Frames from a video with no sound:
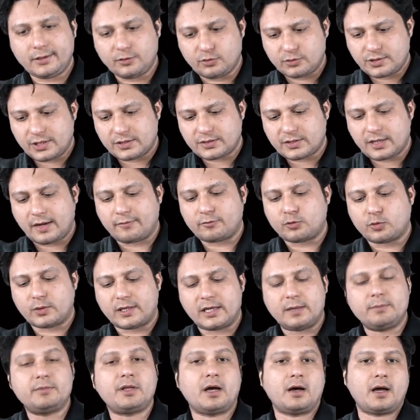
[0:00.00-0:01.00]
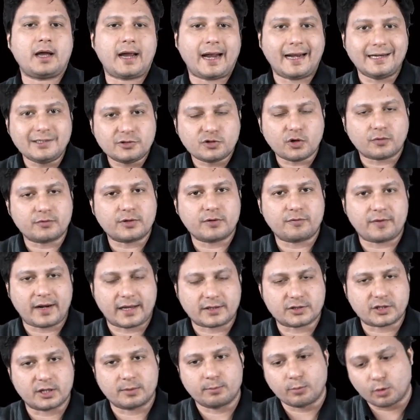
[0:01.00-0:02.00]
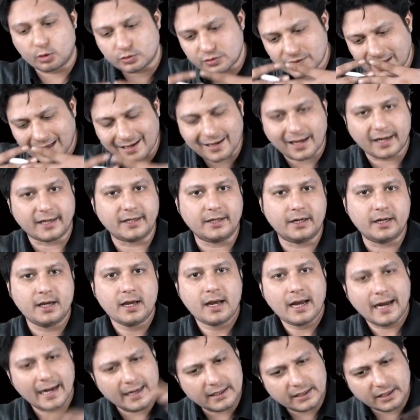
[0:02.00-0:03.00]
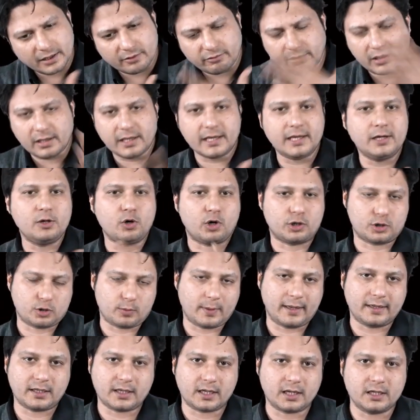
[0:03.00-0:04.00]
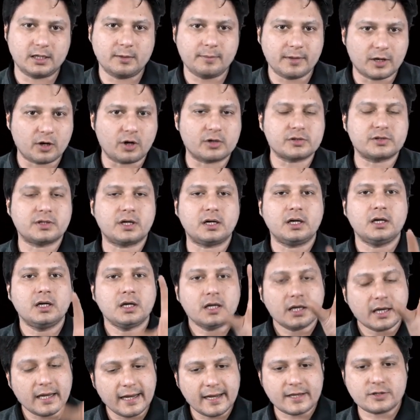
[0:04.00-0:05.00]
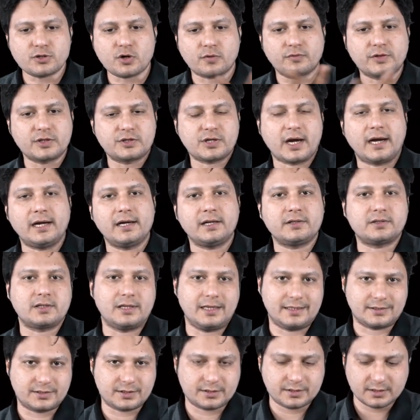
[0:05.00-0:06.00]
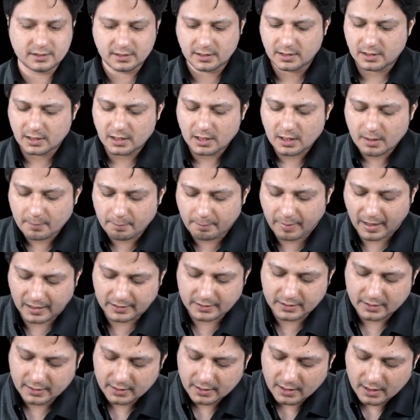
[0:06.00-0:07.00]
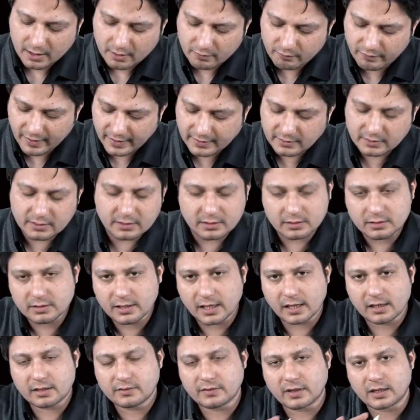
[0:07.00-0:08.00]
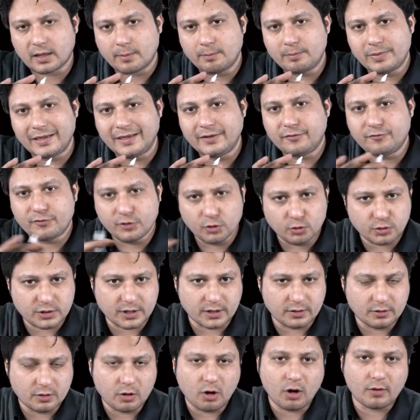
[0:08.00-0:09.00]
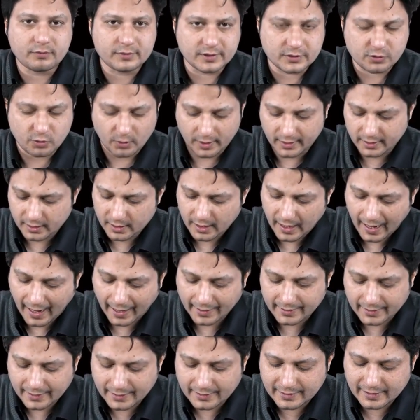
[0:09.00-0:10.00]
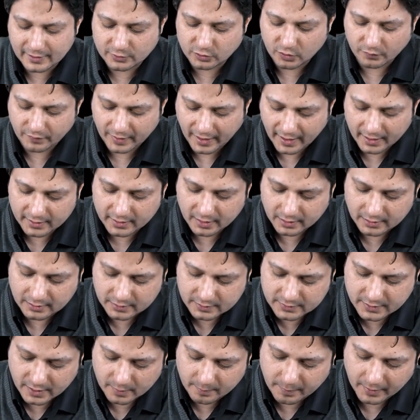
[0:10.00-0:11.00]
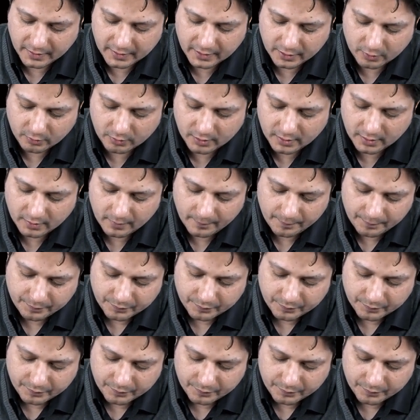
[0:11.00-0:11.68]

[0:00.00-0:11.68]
You just have to keep the ends of the fractured bones aligned, and it will heal automatically because the age of the child is less. But when there is a complete fusion of the joint, and in case of adults in particular,